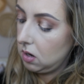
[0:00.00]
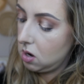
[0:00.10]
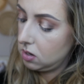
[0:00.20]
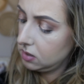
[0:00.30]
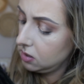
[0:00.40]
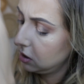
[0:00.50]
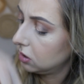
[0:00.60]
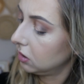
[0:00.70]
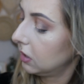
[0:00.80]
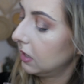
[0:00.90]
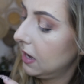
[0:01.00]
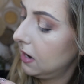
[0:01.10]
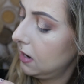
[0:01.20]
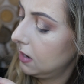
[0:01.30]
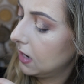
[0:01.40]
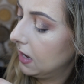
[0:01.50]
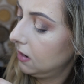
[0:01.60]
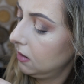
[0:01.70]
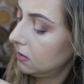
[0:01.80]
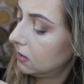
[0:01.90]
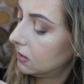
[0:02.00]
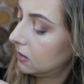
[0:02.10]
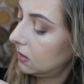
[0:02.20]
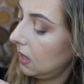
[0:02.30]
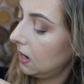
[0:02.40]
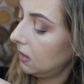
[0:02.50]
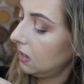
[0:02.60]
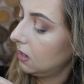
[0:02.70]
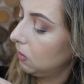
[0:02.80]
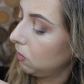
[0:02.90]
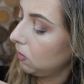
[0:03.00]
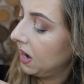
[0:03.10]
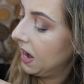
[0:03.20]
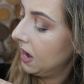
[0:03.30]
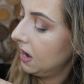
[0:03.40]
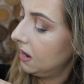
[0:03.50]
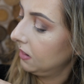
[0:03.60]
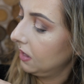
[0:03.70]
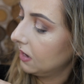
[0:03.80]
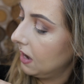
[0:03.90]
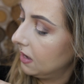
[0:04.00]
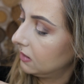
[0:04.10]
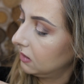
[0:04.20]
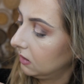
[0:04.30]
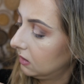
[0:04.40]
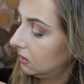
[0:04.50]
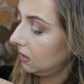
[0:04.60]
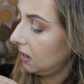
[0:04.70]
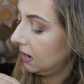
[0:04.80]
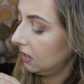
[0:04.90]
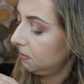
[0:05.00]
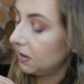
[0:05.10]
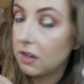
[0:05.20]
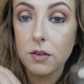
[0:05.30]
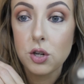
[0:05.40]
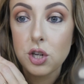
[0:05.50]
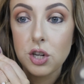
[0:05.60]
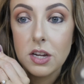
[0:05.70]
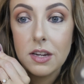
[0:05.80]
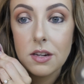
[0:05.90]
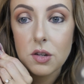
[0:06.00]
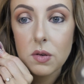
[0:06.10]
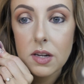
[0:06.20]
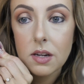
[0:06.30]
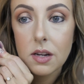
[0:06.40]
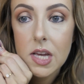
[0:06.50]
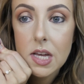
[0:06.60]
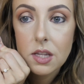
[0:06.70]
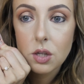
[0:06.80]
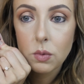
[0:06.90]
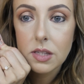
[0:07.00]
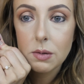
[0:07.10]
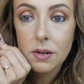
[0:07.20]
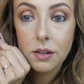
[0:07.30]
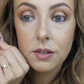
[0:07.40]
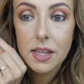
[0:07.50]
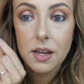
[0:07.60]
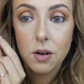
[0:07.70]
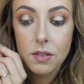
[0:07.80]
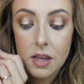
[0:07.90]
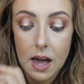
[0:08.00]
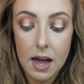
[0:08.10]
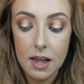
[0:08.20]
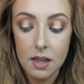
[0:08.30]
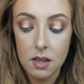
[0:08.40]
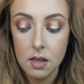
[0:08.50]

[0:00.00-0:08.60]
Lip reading: Honestly, just looking at it, it kind of looks slightly gray and like it has a tiny bit of a sheen to it. So we'll see what it looks like on the eye.